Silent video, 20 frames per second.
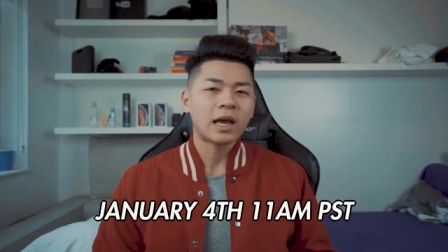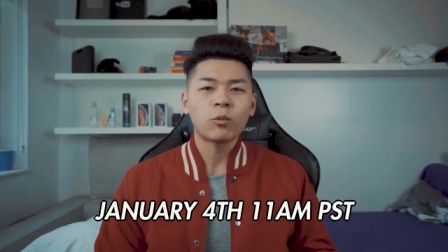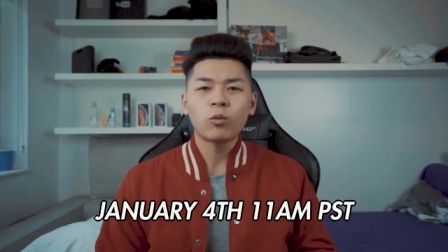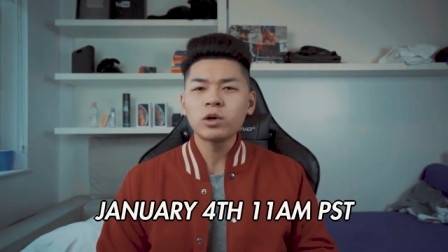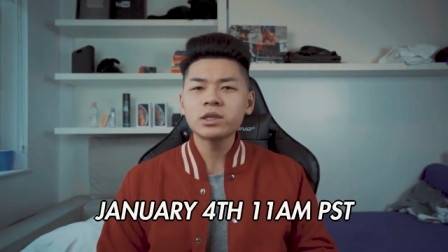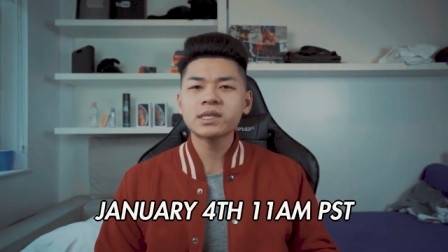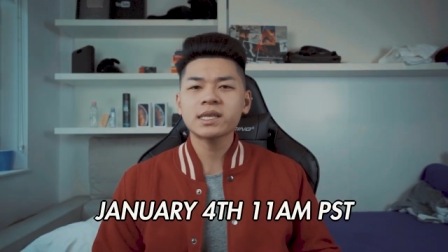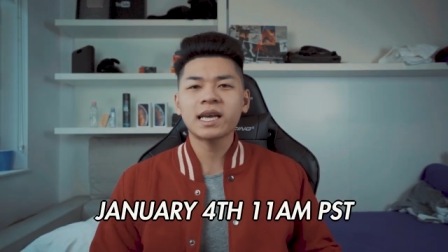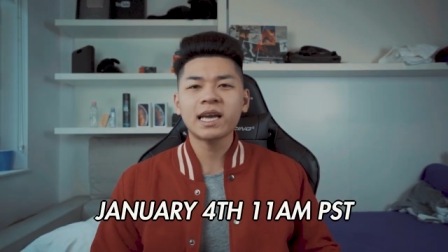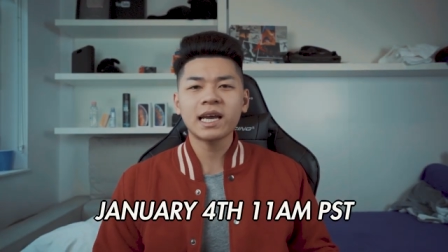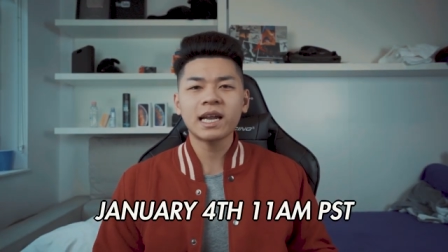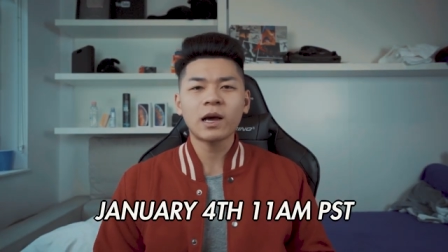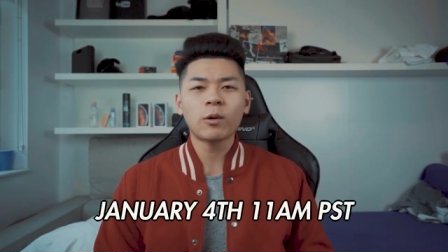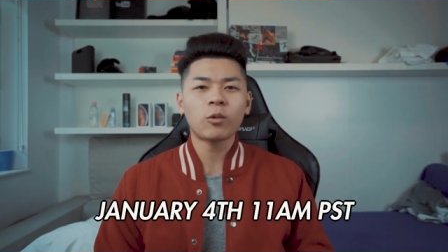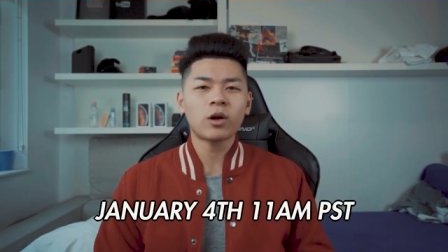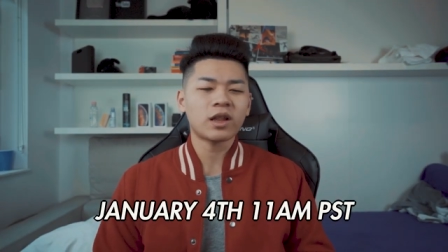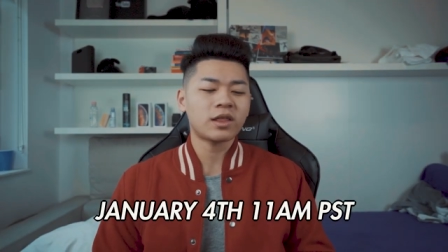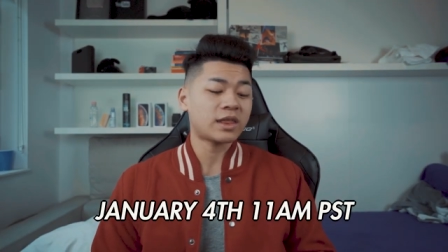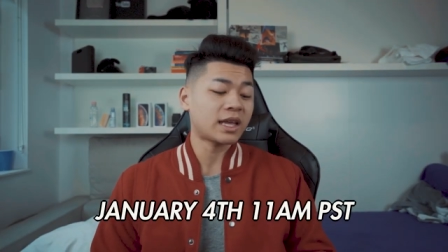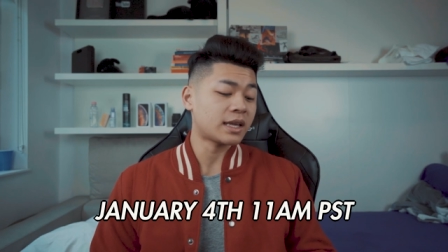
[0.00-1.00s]
And once again, I
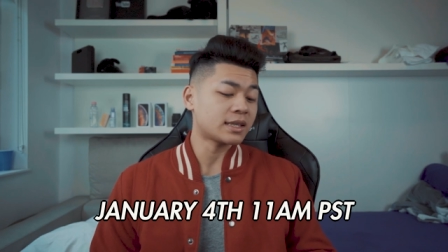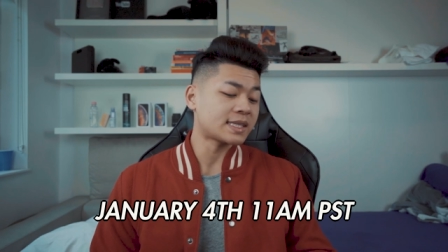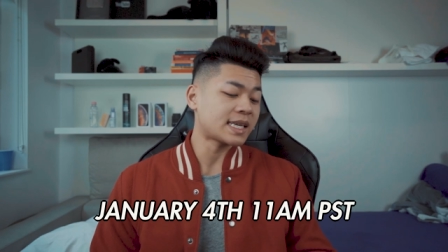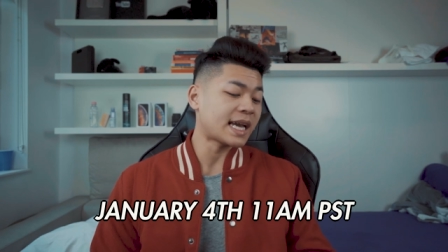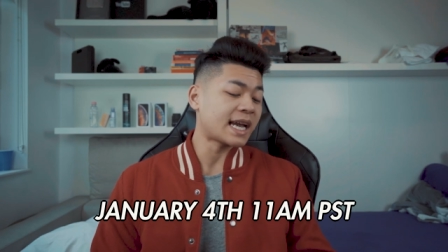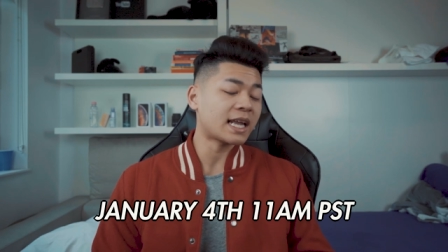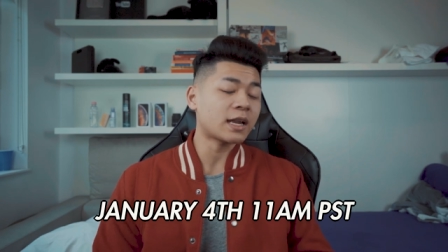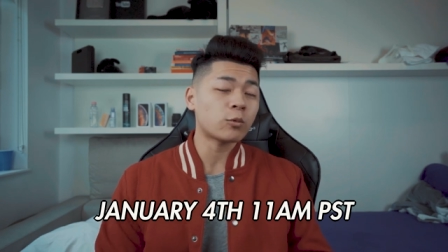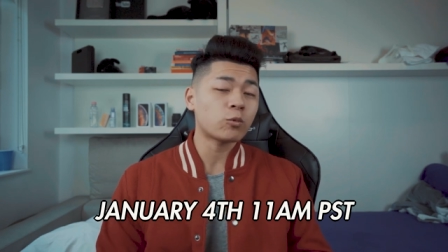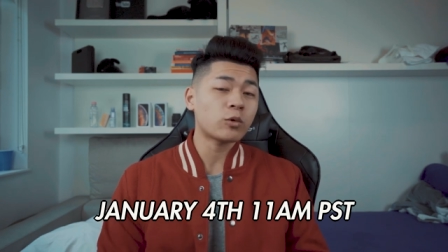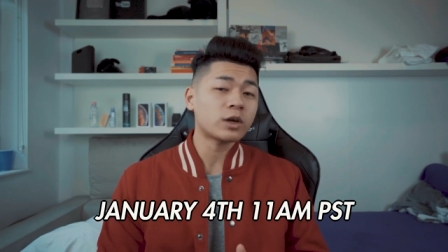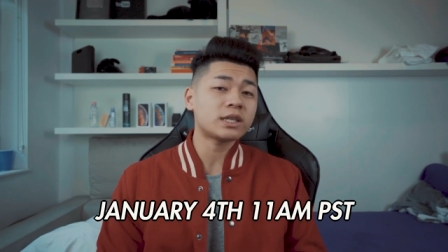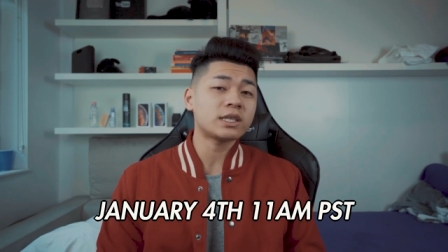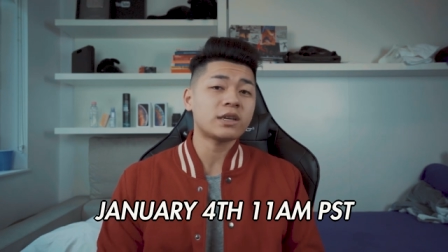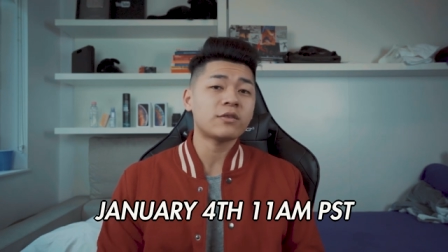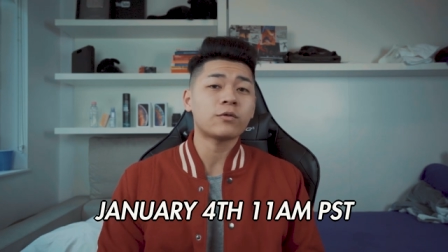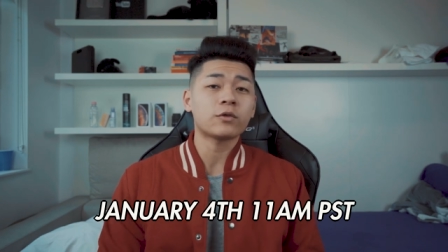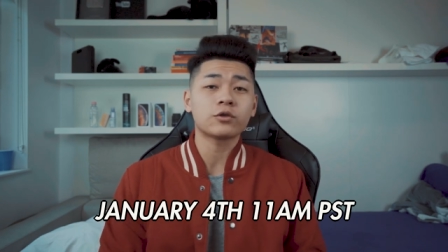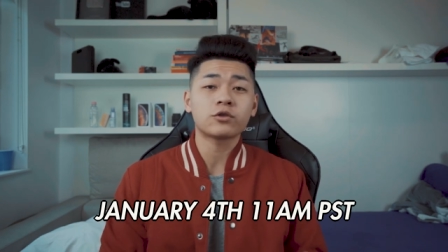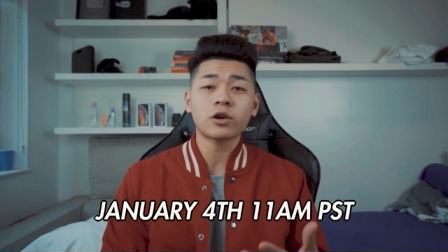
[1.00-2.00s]
want to thank Tan and
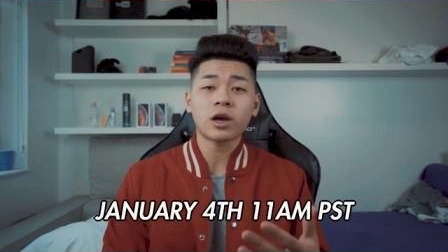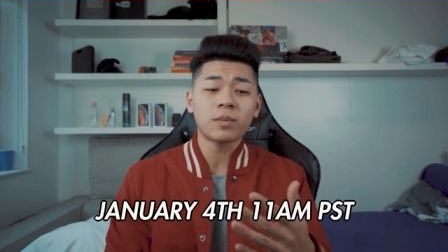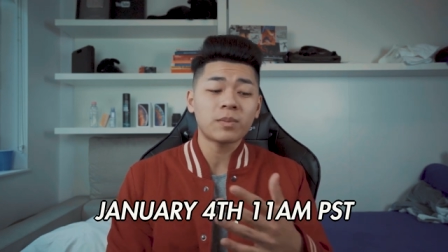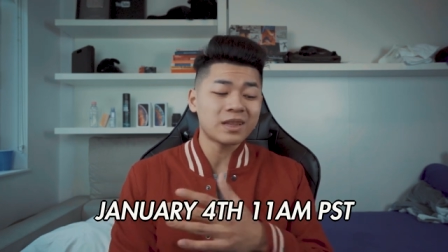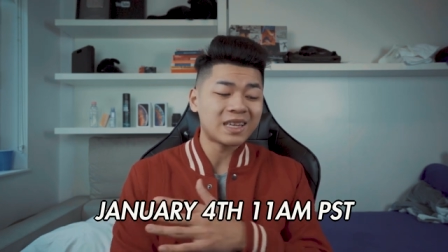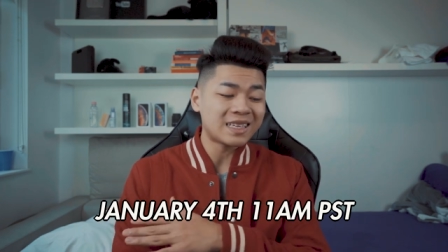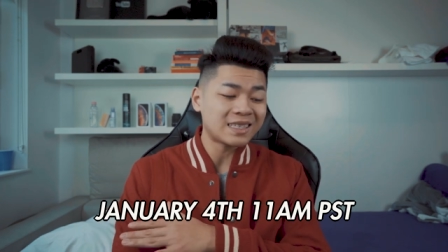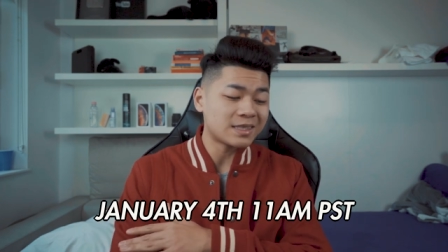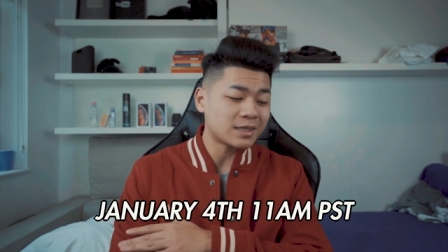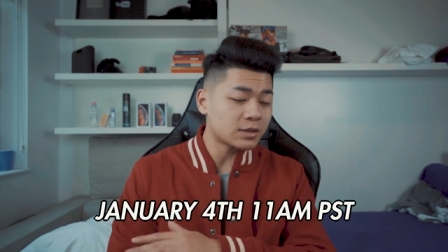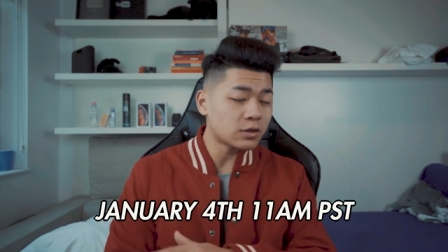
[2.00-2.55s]
Richie for dropping these